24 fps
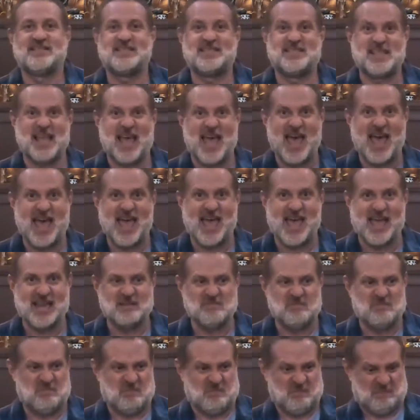
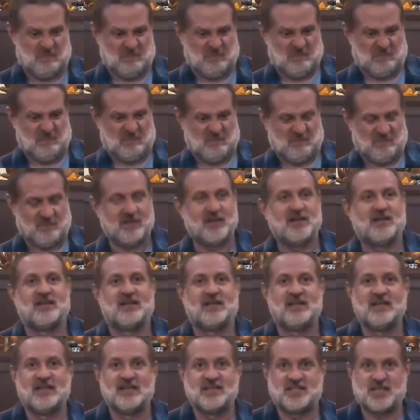Zen,
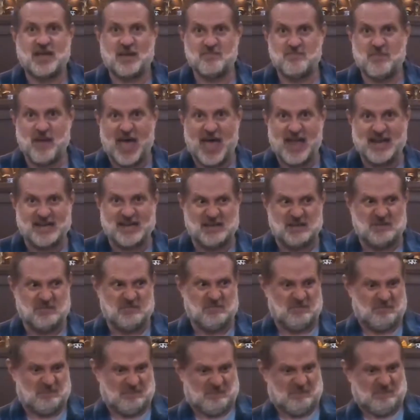
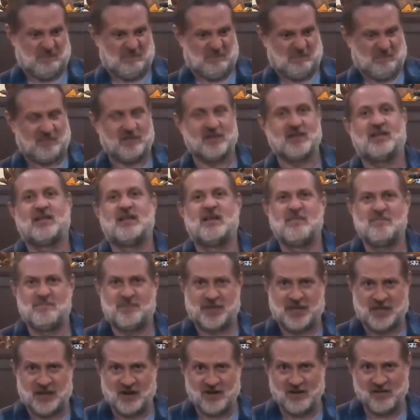Tibetan,
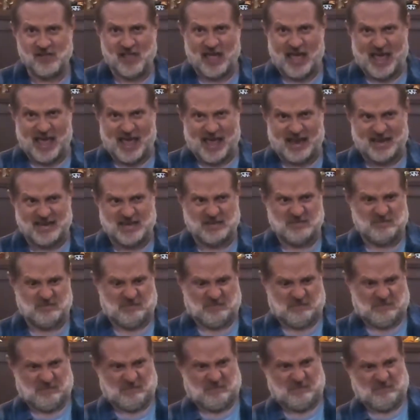Pure Land,
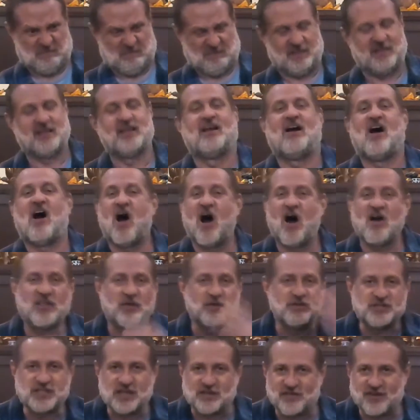all
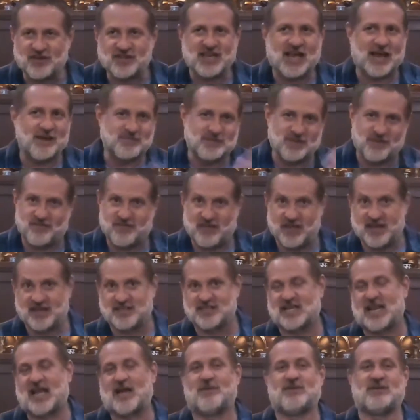those different types of things,
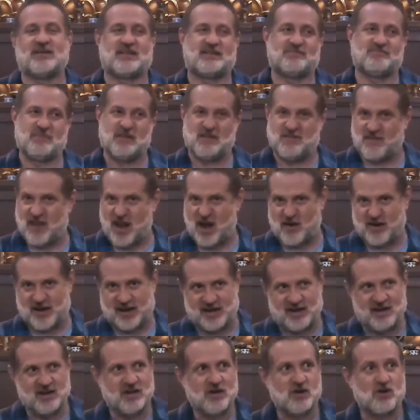and I would be
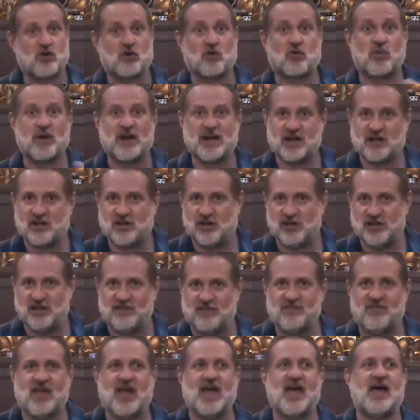very critical
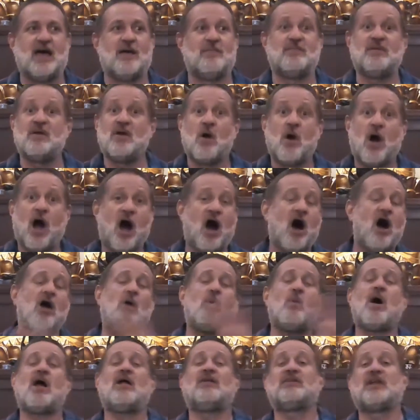of them,
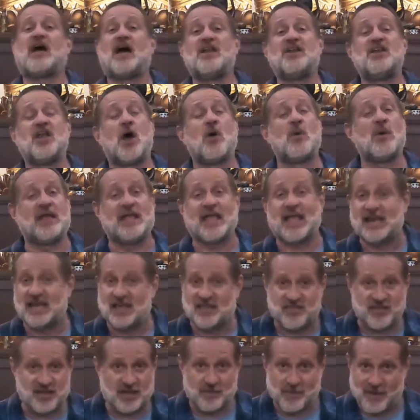all while not knowing
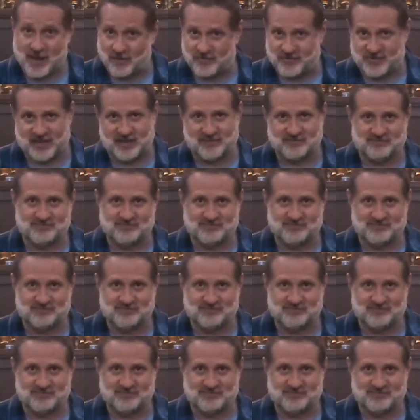anything about them,